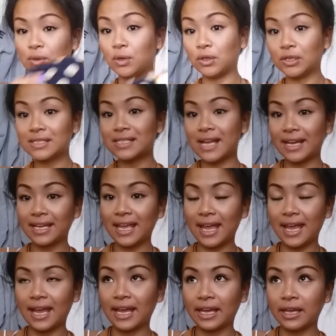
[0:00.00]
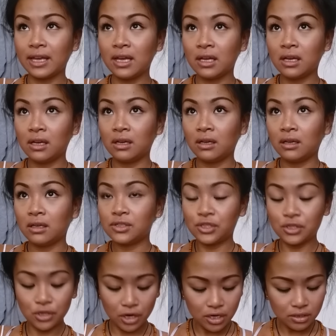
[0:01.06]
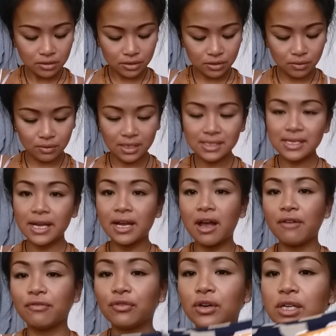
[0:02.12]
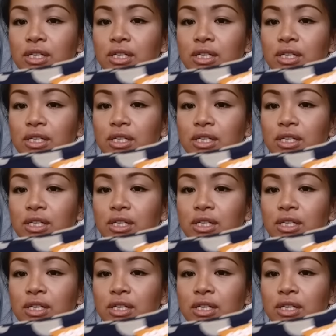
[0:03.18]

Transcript: so it looks like a skirt. So this I got for